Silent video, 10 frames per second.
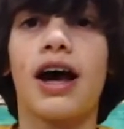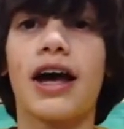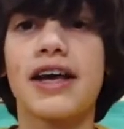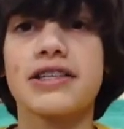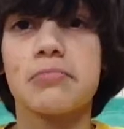I
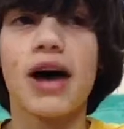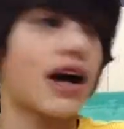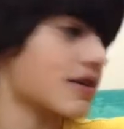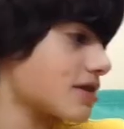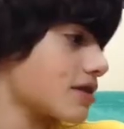has a
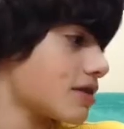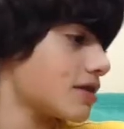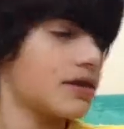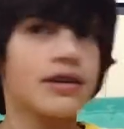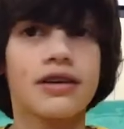box.
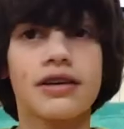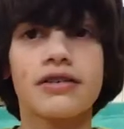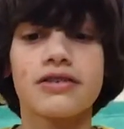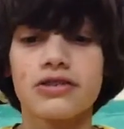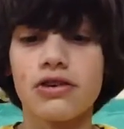
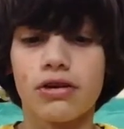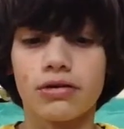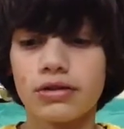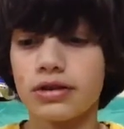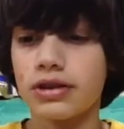
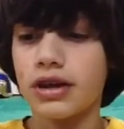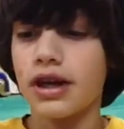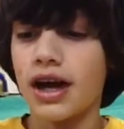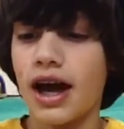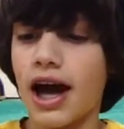So
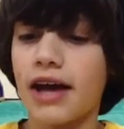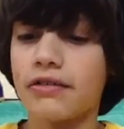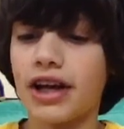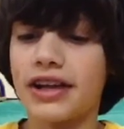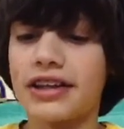I have
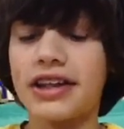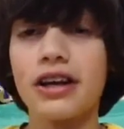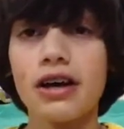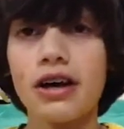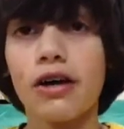an
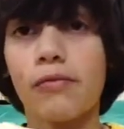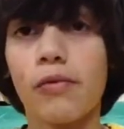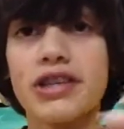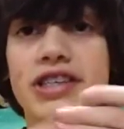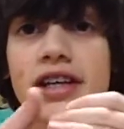idea of
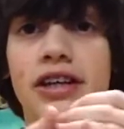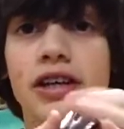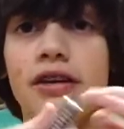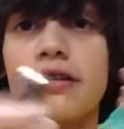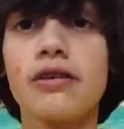what's in
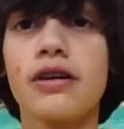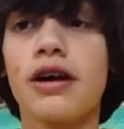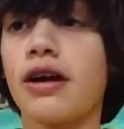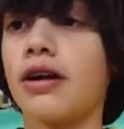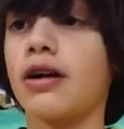here,
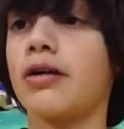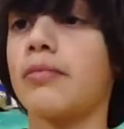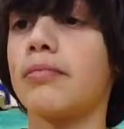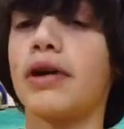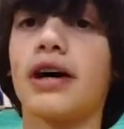
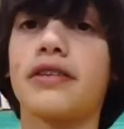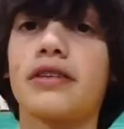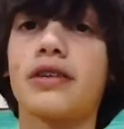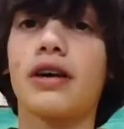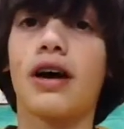
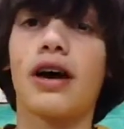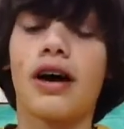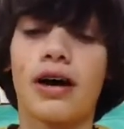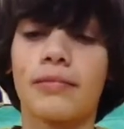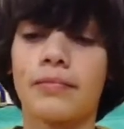but
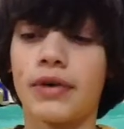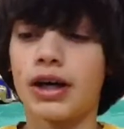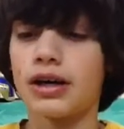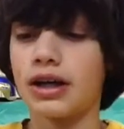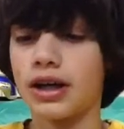um,
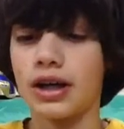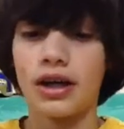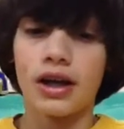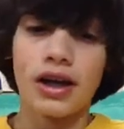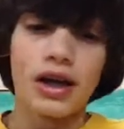
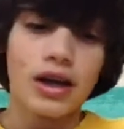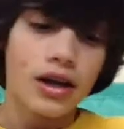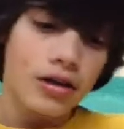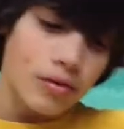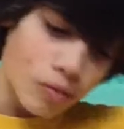
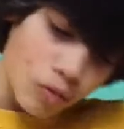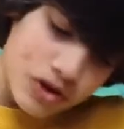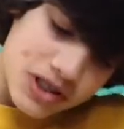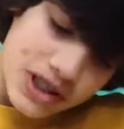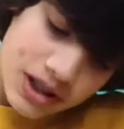we'll
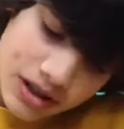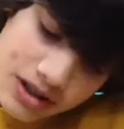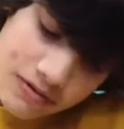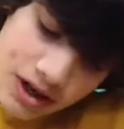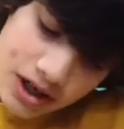see. Let's
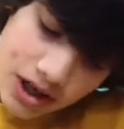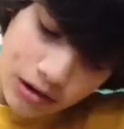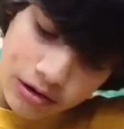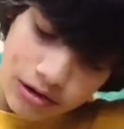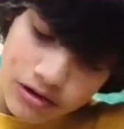find
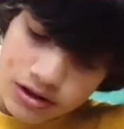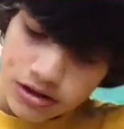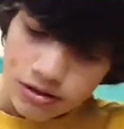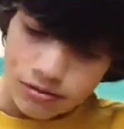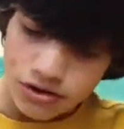out.
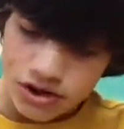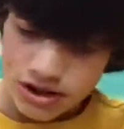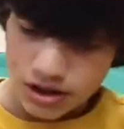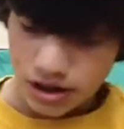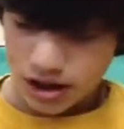So we'll just
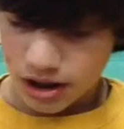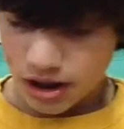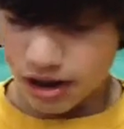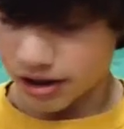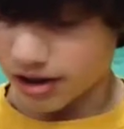
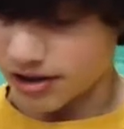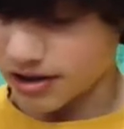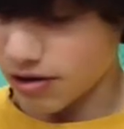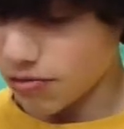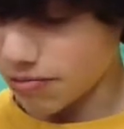cut this
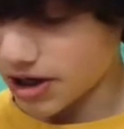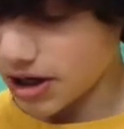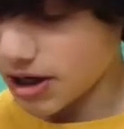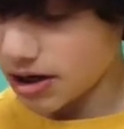open.